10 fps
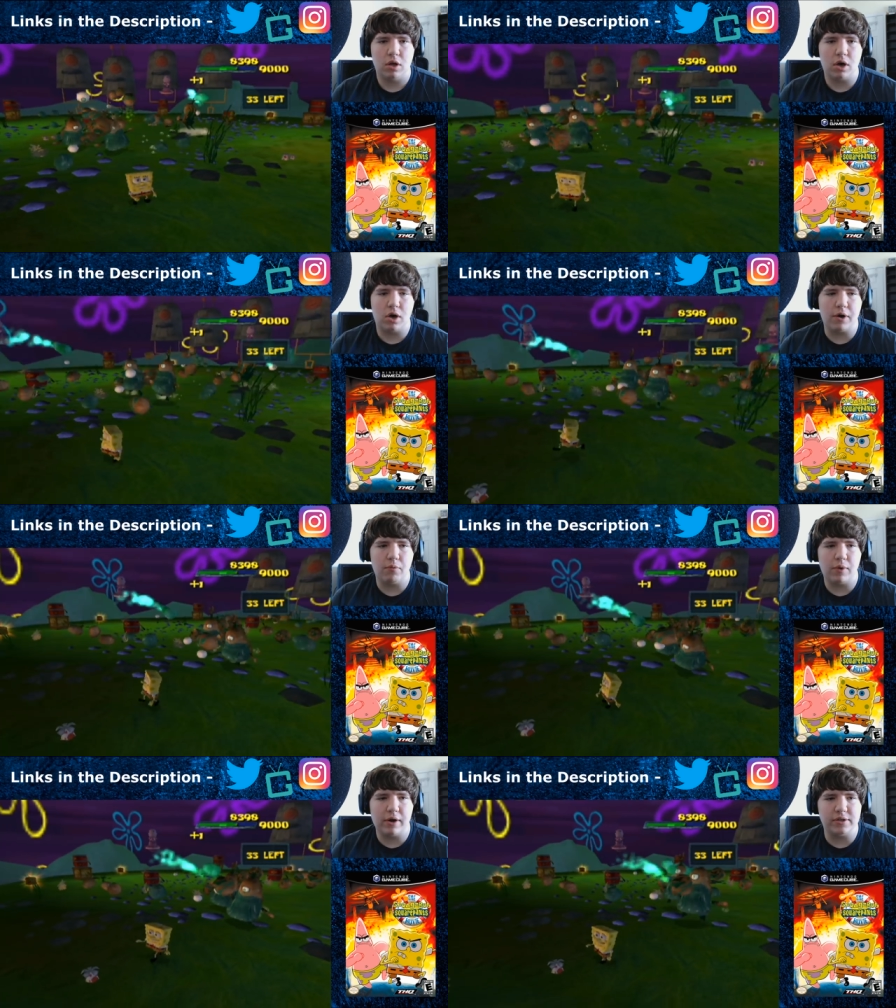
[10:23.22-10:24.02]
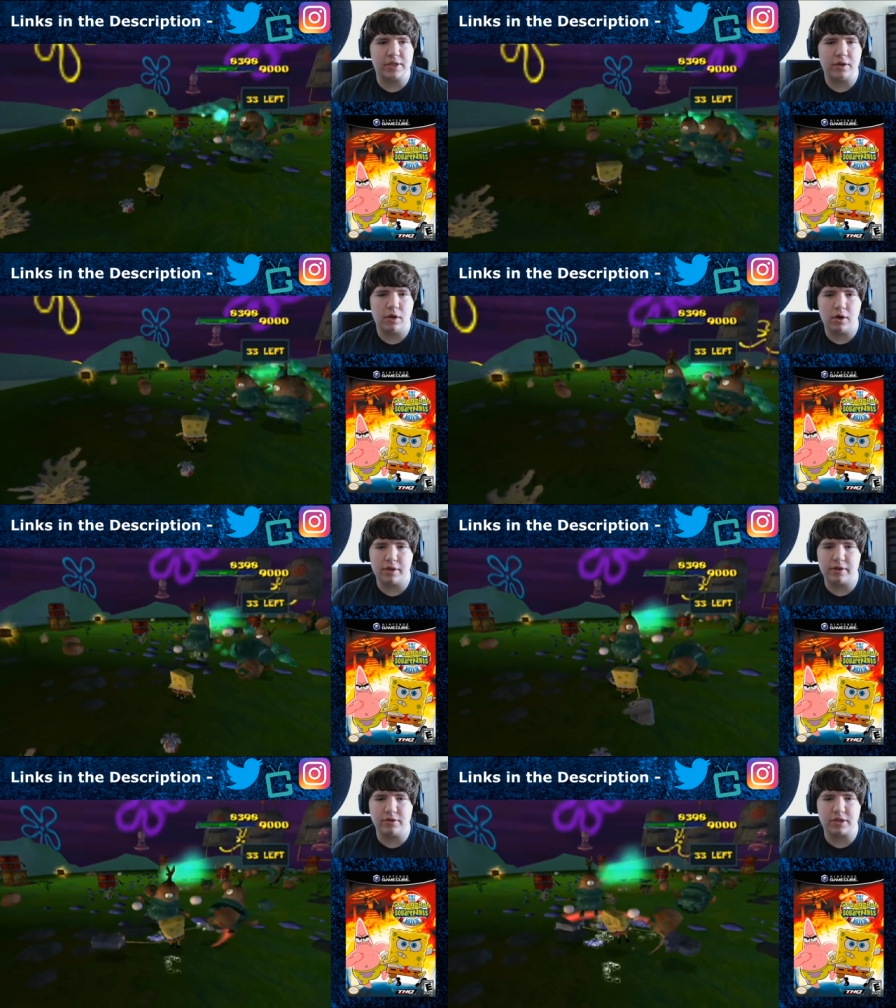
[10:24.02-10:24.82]
Alright, where is he?
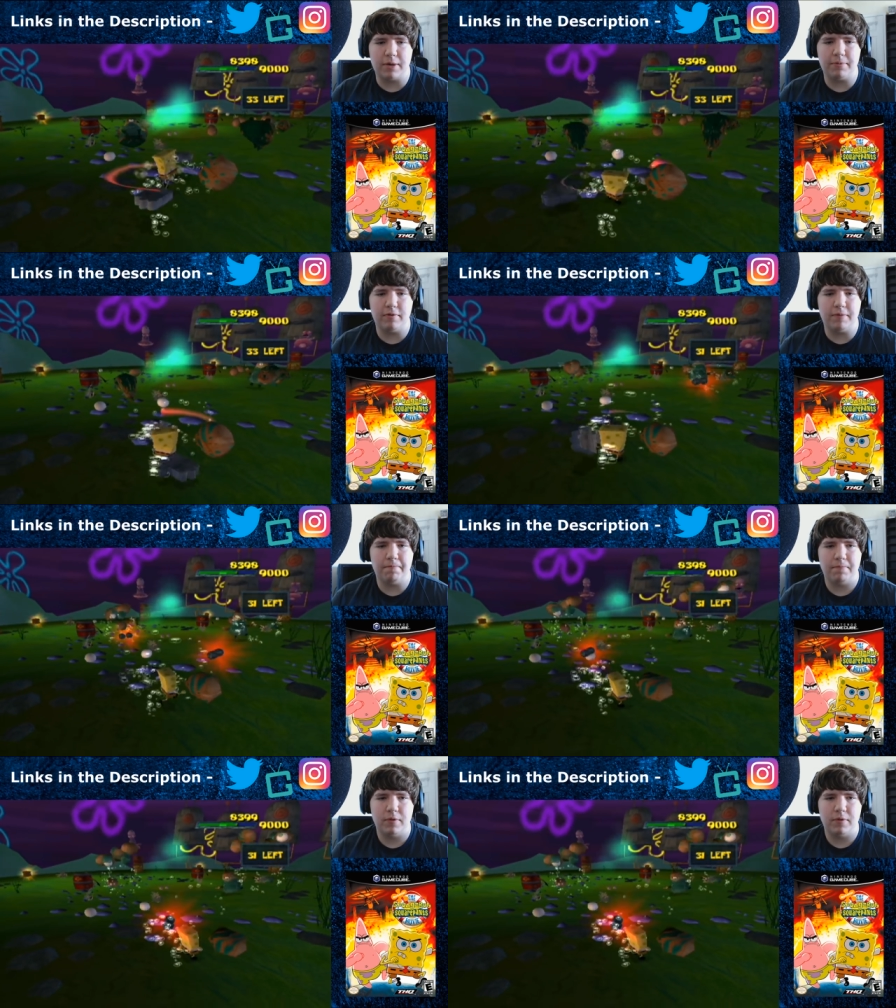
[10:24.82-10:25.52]
Alright, there's a couple of them